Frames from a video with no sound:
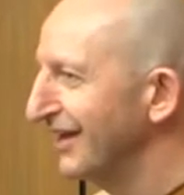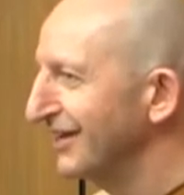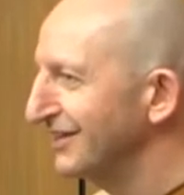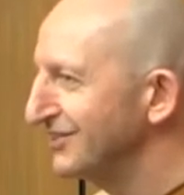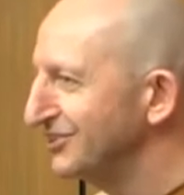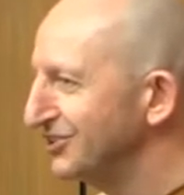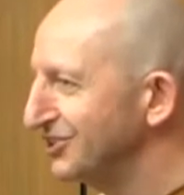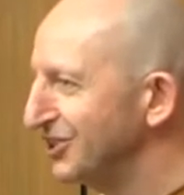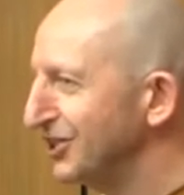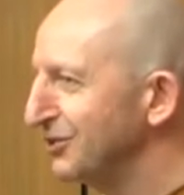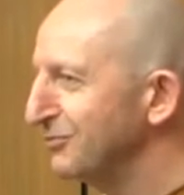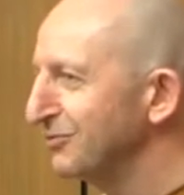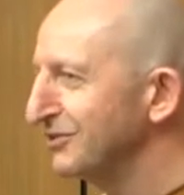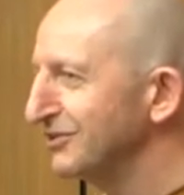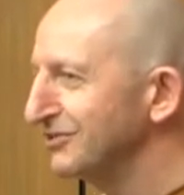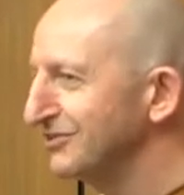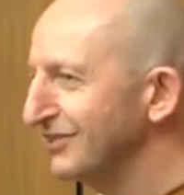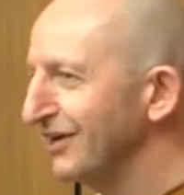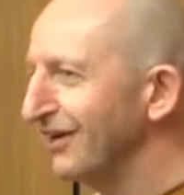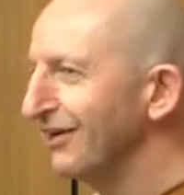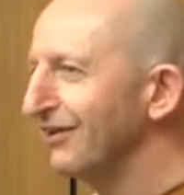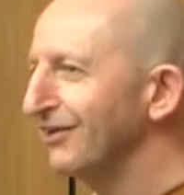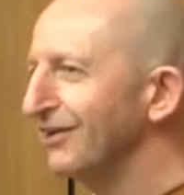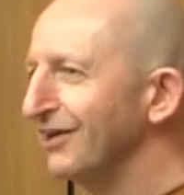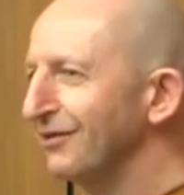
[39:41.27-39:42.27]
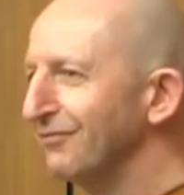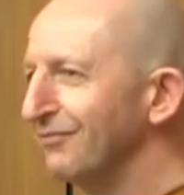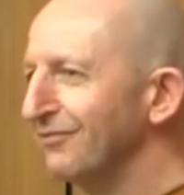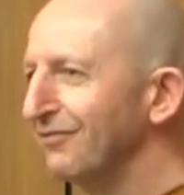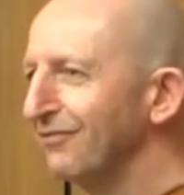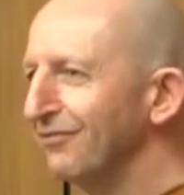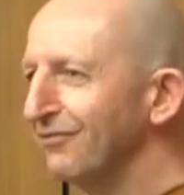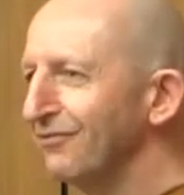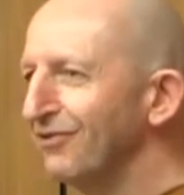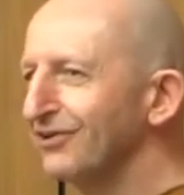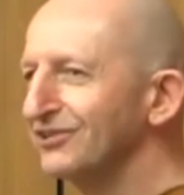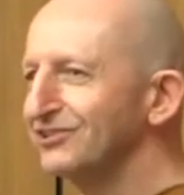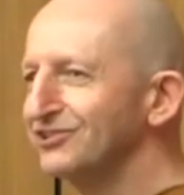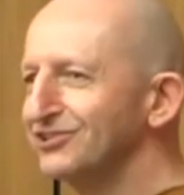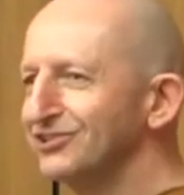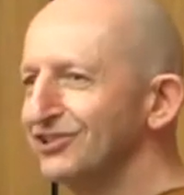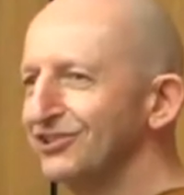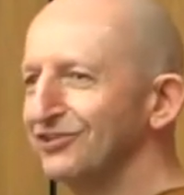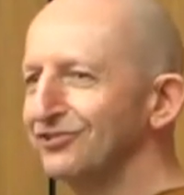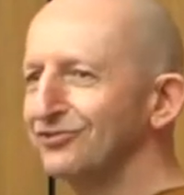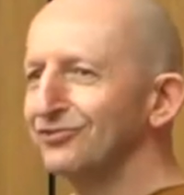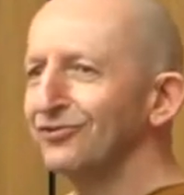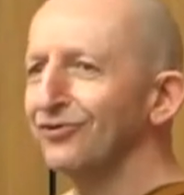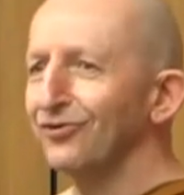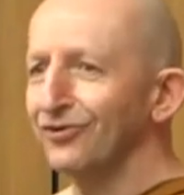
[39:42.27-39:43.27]
she would tell him what she
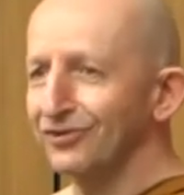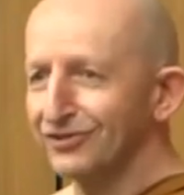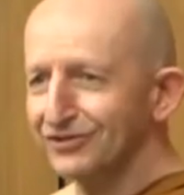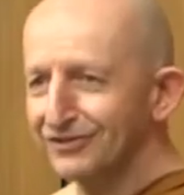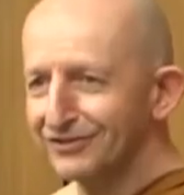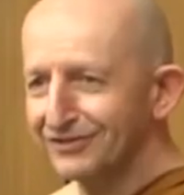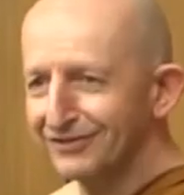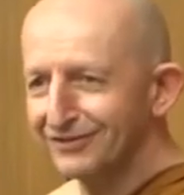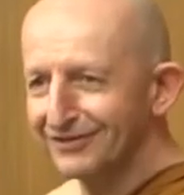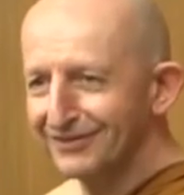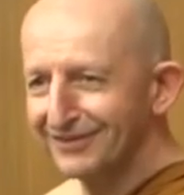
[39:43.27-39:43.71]
thought.